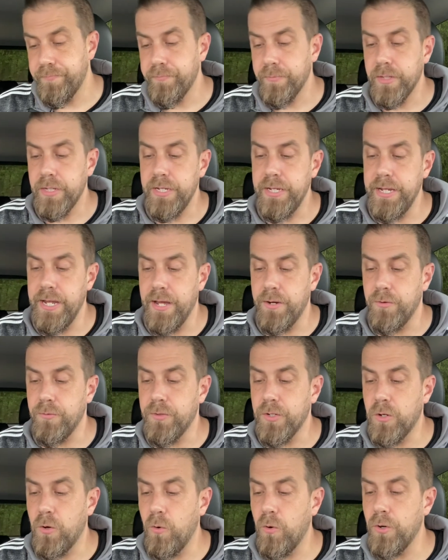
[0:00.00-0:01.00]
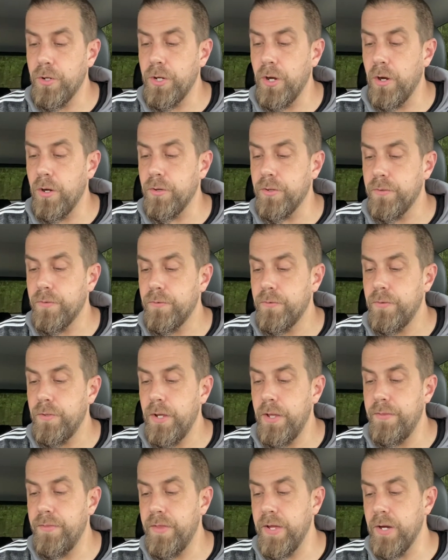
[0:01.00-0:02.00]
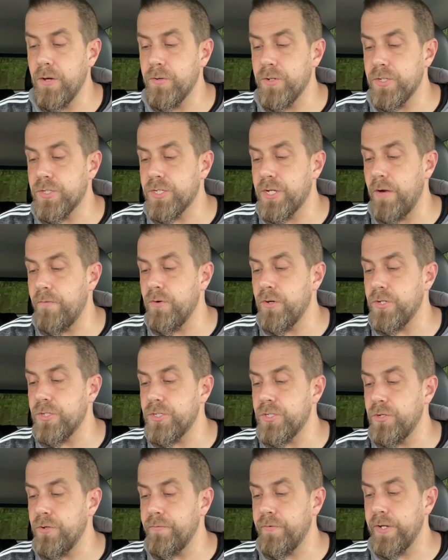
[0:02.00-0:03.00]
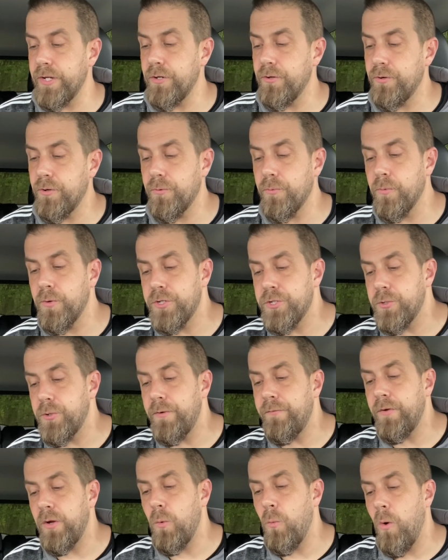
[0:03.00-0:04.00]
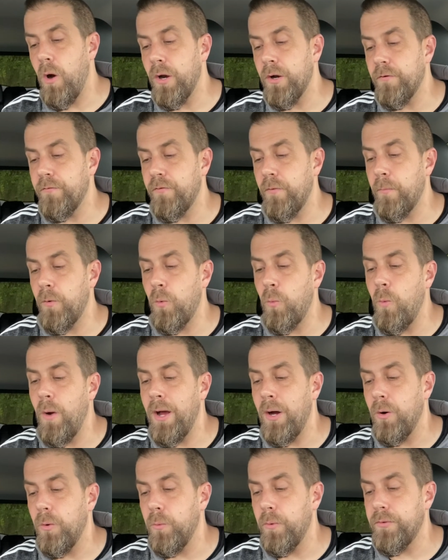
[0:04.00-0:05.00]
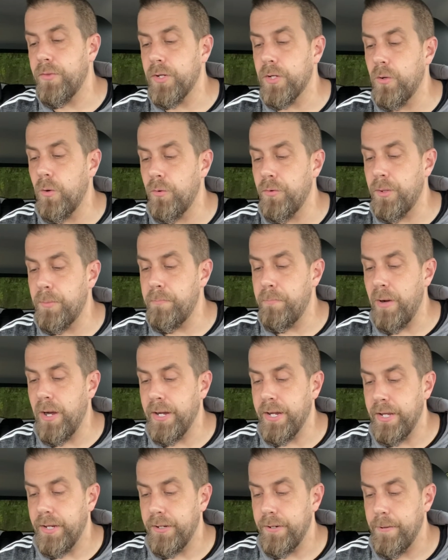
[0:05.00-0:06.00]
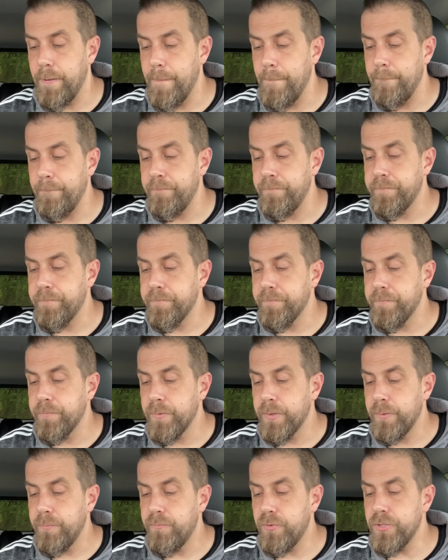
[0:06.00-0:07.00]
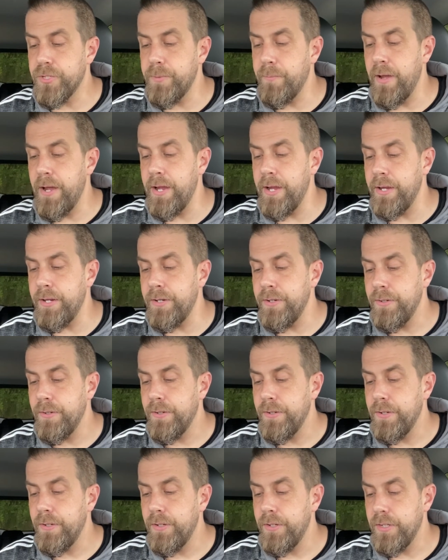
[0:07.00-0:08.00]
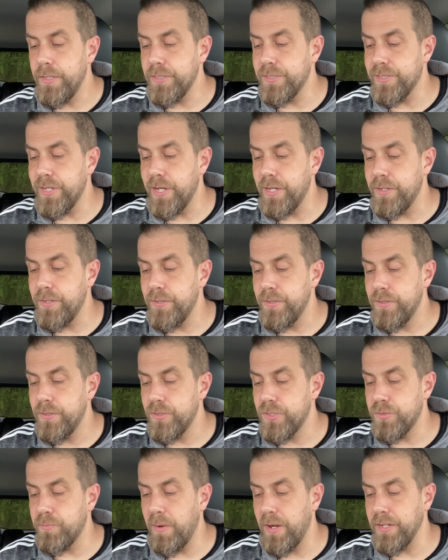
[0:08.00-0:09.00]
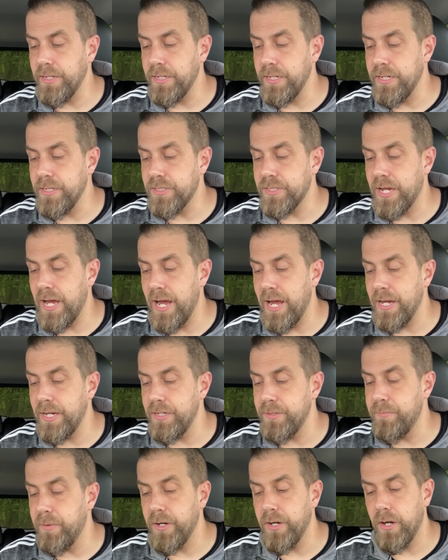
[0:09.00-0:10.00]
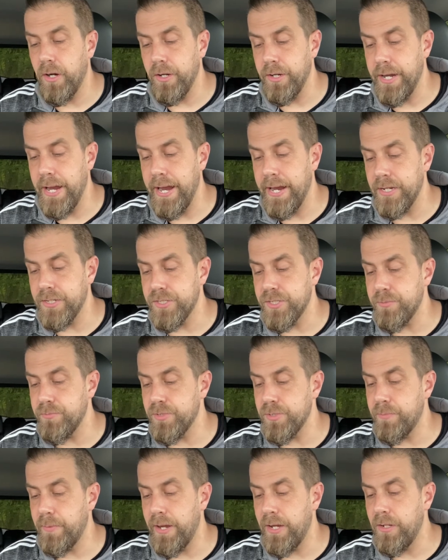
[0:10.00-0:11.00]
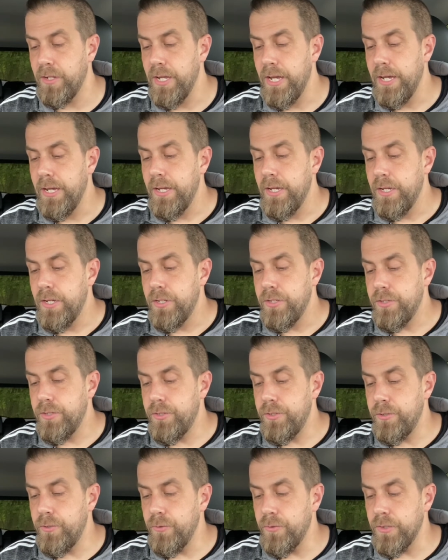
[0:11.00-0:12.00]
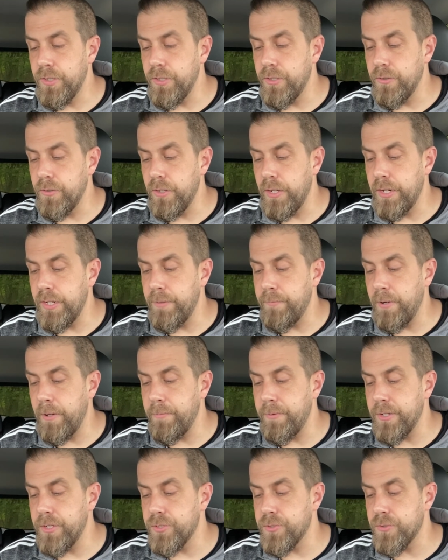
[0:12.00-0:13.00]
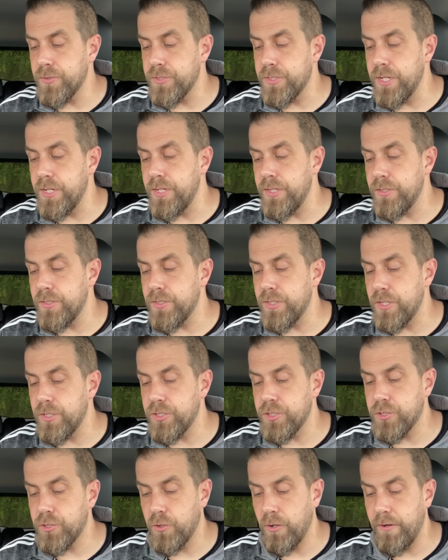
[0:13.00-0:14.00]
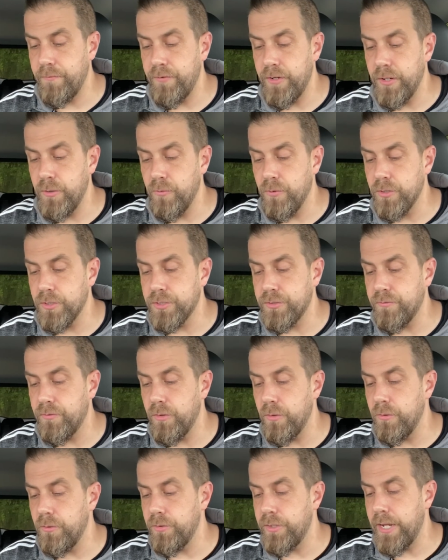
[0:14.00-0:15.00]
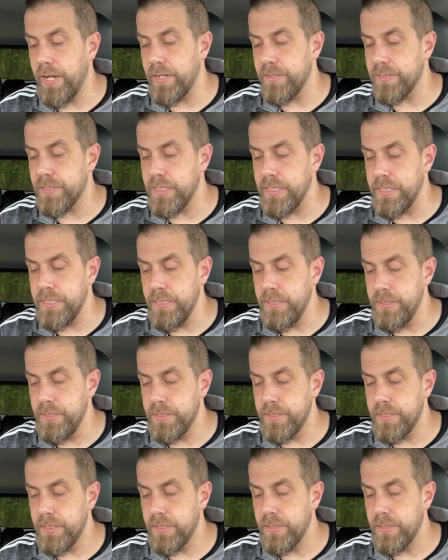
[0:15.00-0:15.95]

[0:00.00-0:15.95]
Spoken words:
He entered the courtyard, and there discovered a serving girl retrieving water from a well with a golden bucket. "Pretty maid," he said, smiling his kind but unhandsome smile, "do you think your lady might be interested in such trifling works of gold as these?"